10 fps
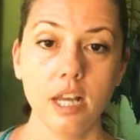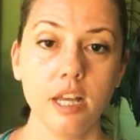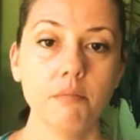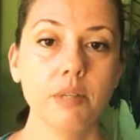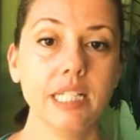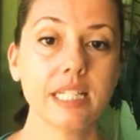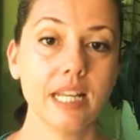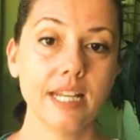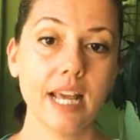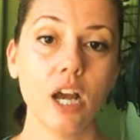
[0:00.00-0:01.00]
It means
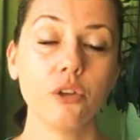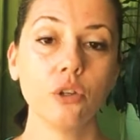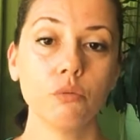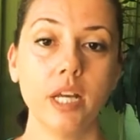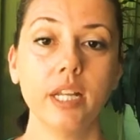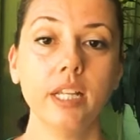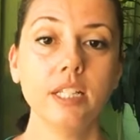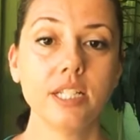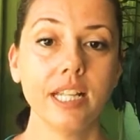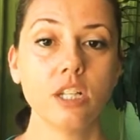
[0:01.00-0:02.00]
that now you're ready
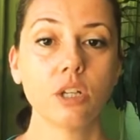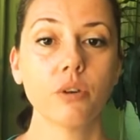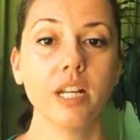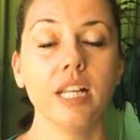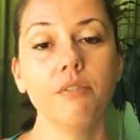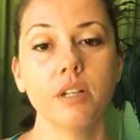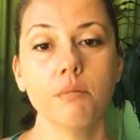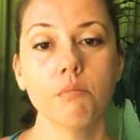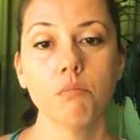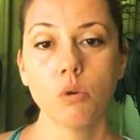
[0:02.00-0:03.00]
to integrate even
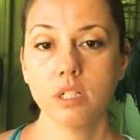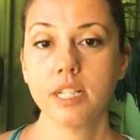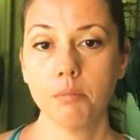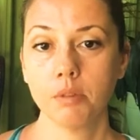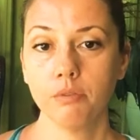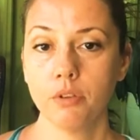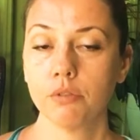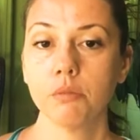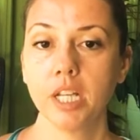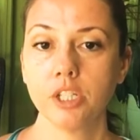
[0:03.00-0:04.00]
more depth of
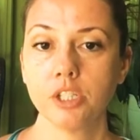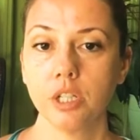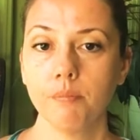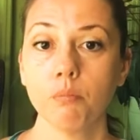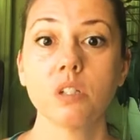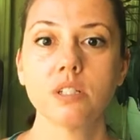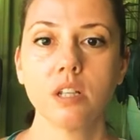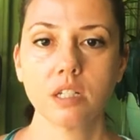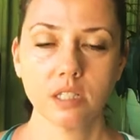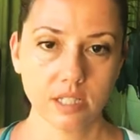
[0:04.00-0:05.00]
information, more
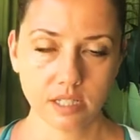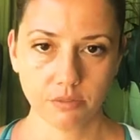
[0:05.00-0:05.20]
subtleties of